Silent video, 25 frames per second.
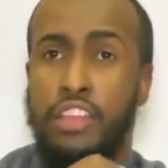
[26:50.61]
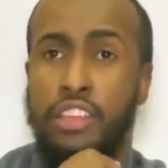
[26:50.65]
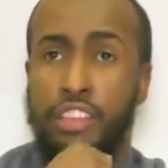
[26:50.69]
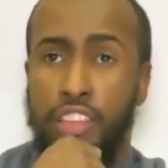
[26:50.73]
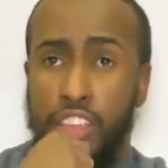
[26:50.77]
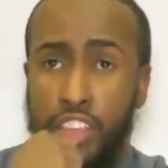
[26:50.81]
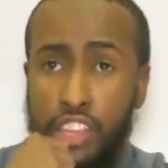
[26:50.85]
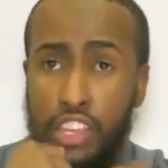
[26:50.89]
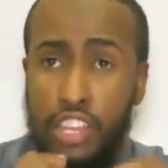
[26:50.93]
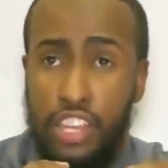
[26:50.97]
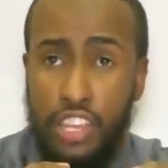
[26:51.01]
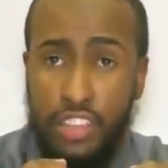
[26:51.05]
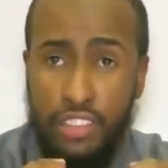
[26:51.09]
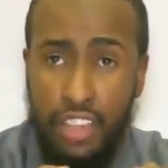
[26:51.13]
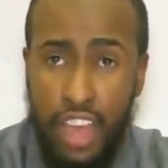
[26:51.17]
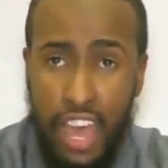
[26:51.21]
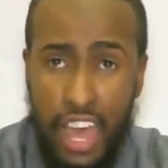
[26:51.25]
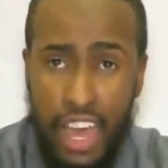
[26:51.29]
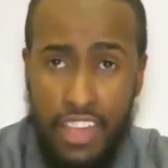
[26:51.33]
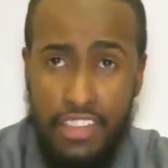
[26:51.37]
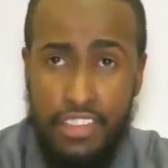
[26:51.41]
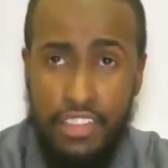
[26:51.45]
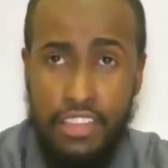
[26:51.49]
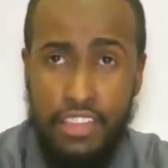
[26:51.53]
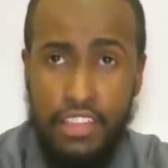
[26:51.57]
teaches
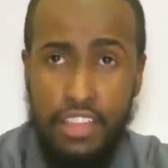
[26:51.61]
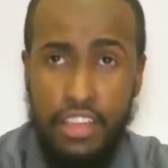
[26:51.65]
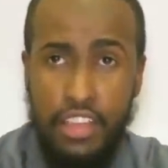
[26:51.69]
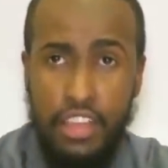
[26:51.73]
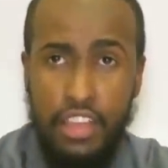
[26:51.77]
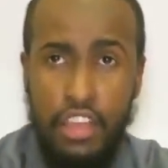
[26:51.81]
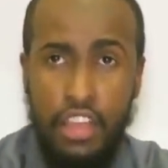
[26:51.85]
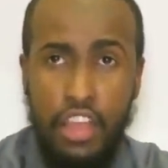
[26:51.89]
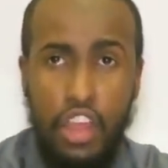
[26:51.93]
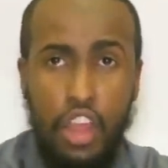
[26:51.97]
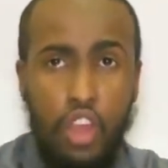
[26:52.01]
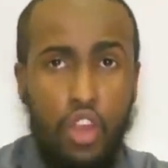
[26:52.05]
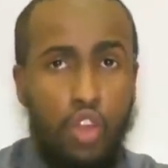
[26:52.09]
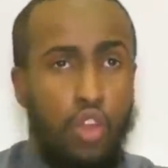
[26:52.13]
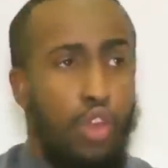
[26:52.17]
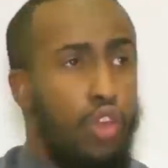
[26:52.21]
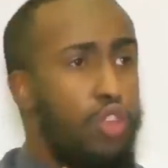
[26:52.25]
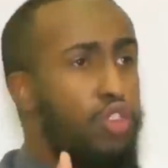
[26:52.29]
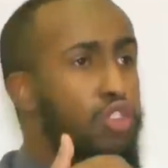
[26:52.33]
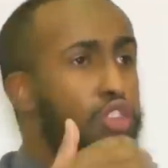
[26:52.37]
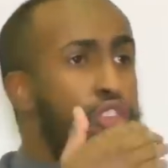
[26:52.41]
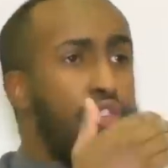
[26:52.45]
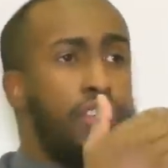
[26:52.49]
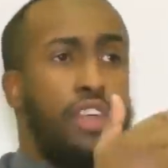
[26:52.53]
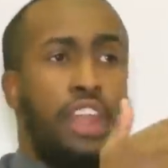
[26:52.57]
us
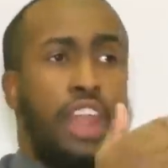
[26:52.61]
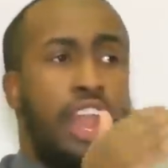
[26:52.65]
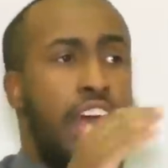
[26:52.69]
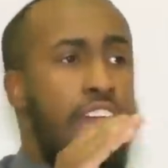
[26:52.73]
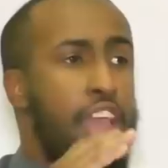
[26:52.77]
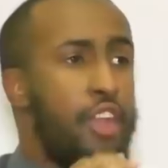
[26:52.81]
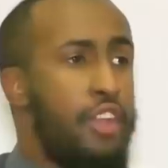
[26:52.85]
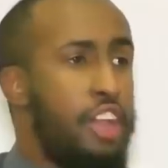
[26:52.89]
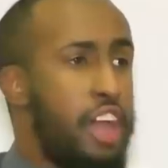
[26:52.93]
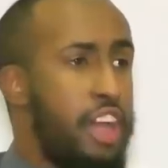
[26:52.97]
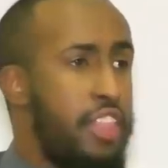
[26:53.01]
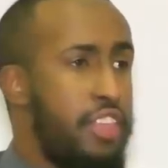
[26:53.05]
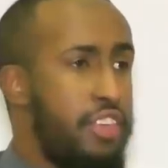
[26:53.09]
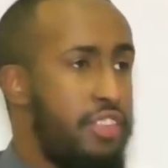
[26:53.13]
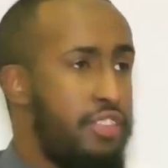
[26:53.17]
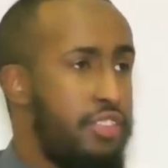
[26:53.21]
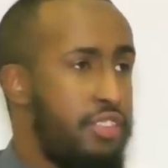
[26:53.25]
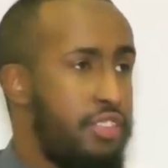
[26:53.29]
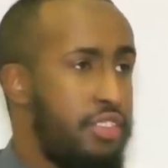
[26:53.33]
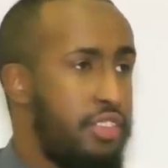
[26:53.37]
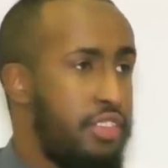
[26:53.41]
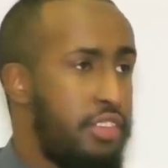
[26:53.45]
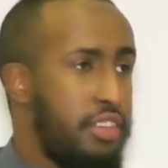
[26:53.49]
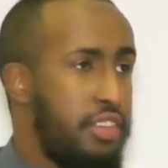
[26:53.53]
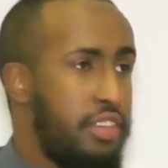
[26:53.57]
not to rely on
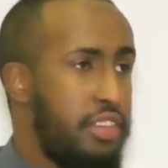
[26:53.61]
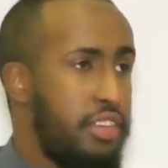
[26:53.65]
others,